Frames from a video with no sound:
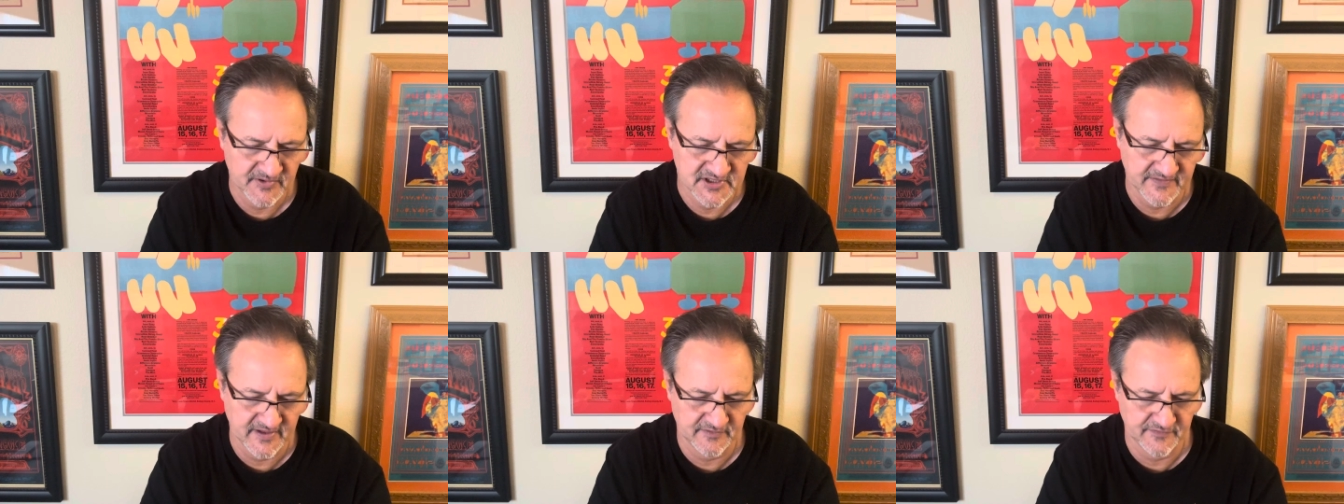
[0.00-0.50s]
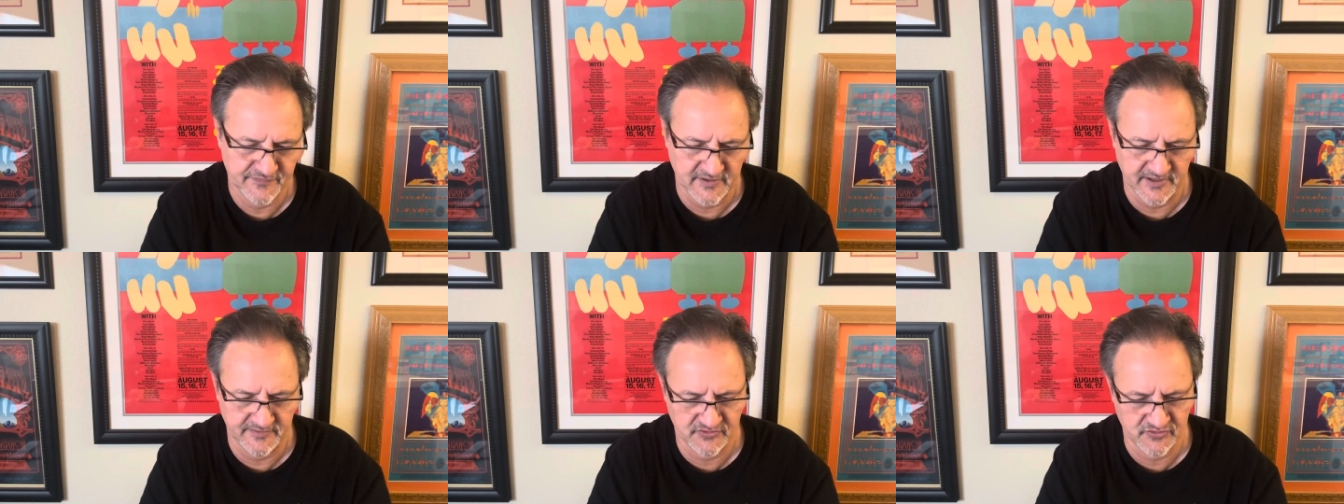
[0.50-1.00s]
see if I can
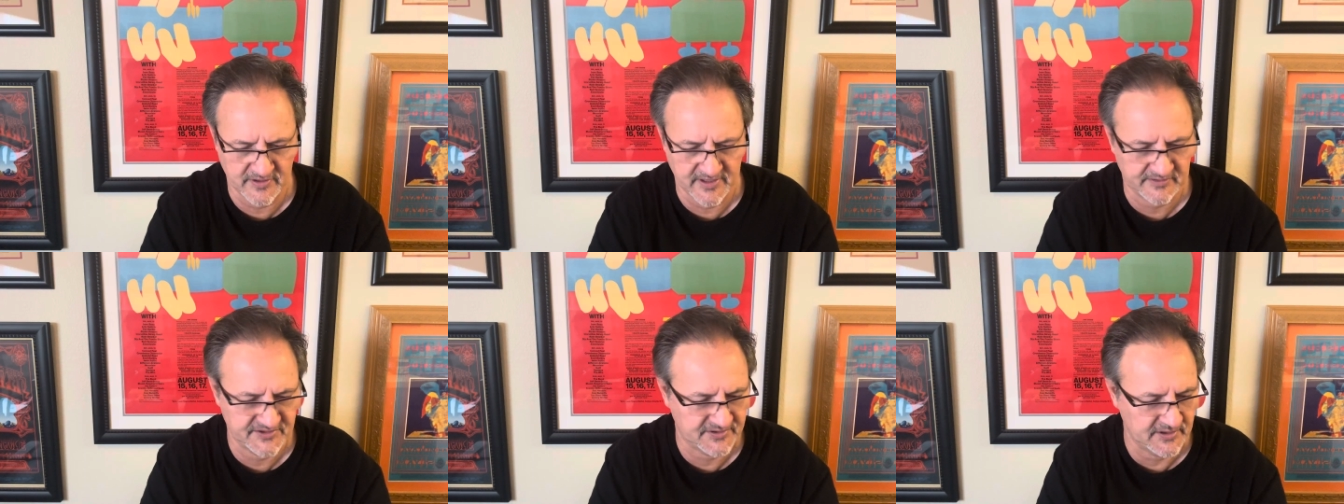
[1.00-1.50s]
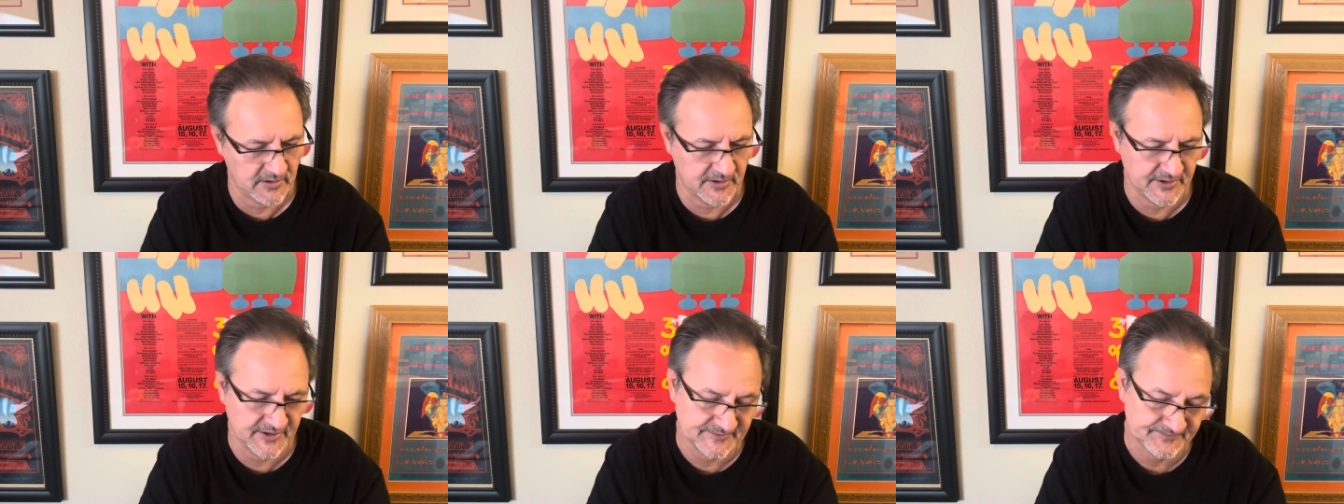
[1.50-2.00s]
find the track listing on
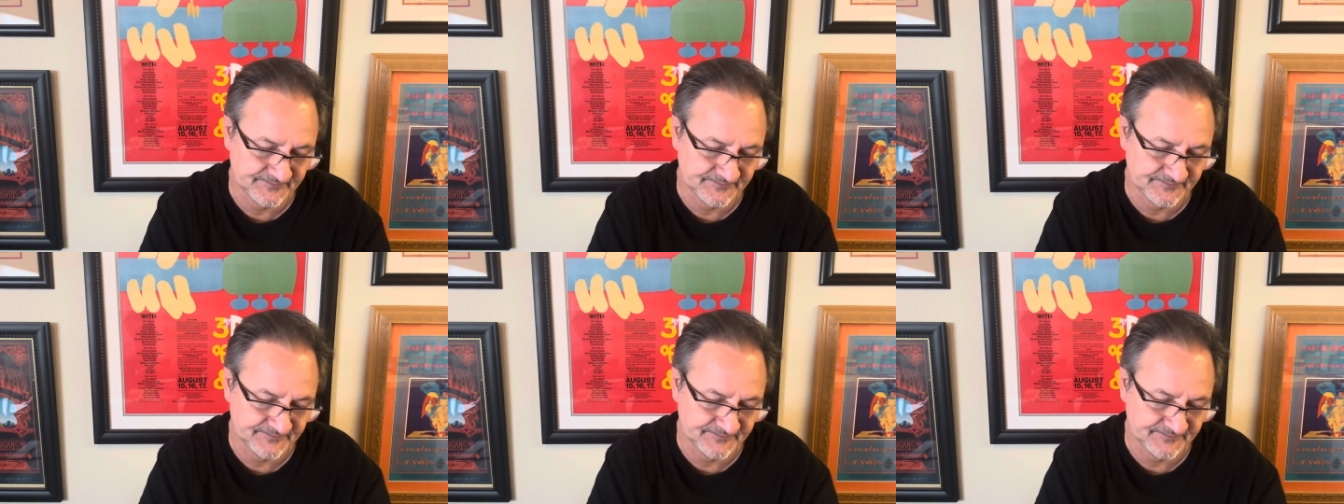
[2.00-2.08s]
here.